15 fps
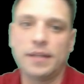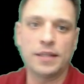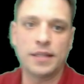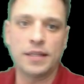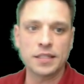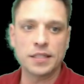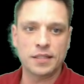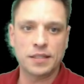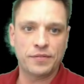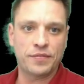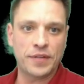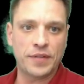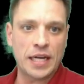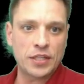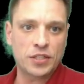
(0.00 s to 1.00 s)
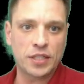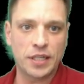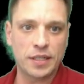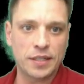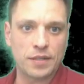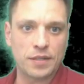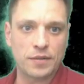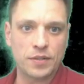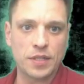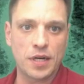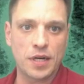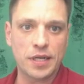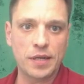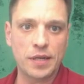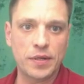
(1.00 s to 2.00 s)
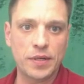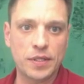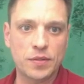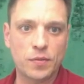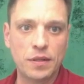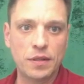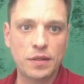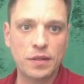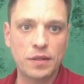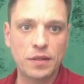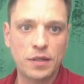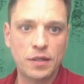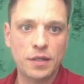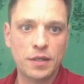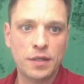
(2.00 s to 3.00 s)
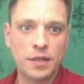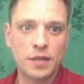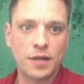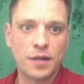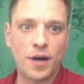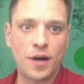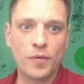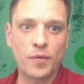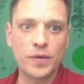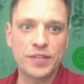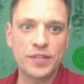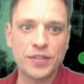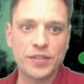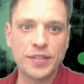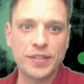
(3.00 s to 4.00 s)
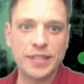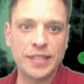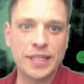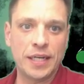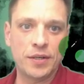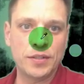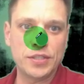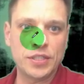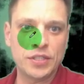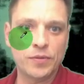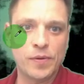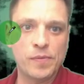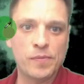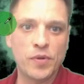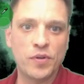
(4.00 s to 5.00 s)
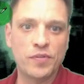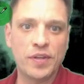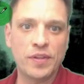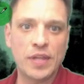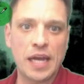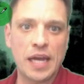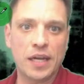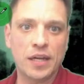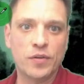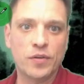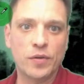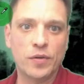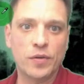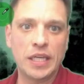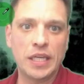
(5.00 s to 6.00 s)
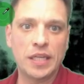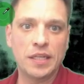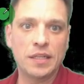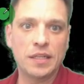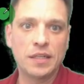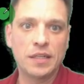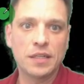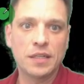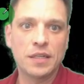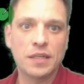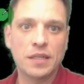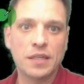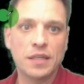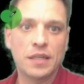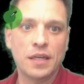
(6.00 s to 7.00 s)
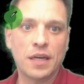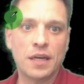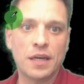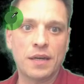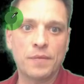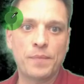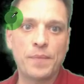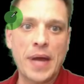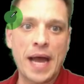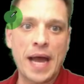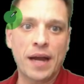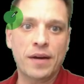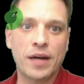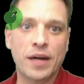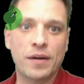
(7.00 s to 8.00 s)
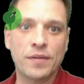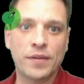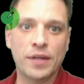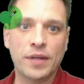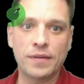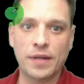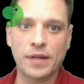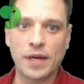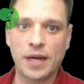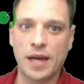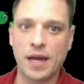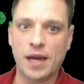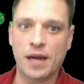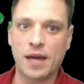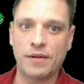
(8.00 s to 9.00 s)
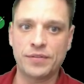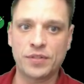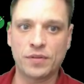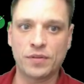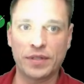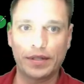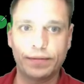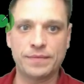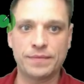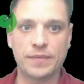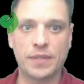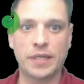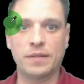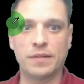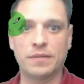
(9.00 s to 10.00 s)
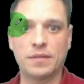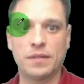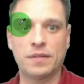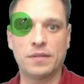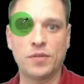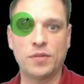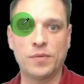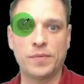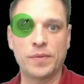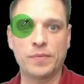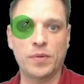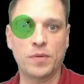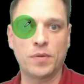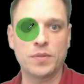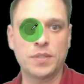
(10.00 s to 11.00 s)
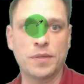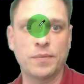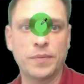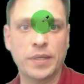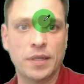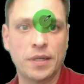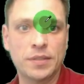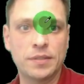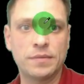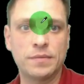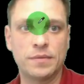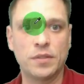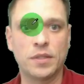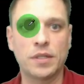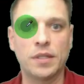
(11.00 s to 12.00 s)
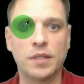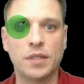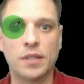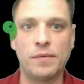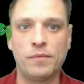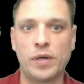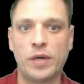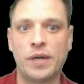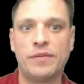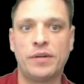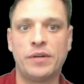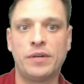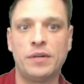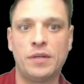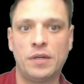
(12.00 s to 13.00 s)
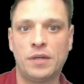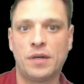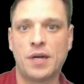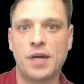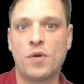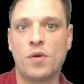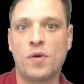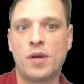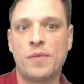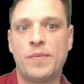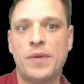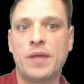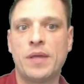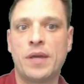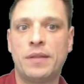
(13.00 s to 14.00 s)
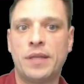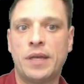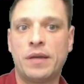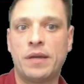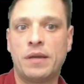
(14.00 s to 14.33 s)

this is the flashlight that I was talking about as well. All we're doing now is just removing that green background that I have so that I can superimpose something else and look like I'm wherever I want to be that day.